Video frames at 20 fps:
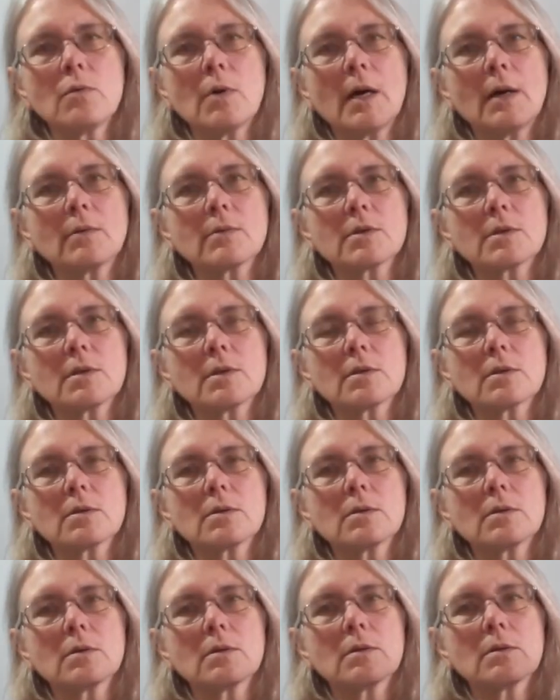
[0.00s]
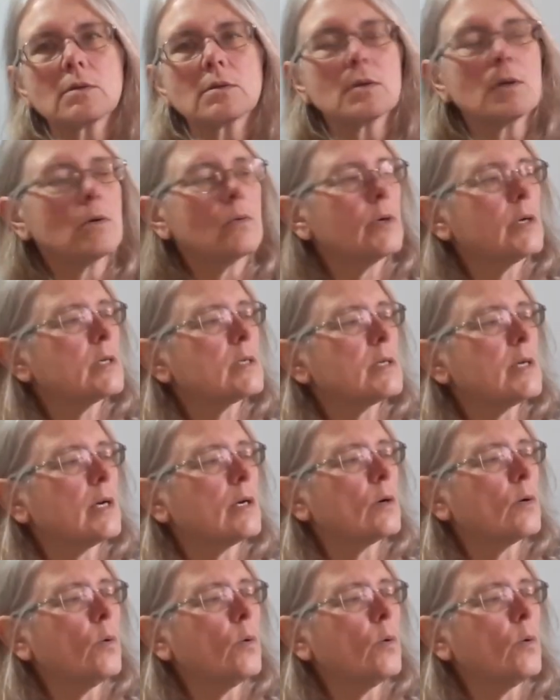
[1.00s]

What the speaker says: ounces. So what is that,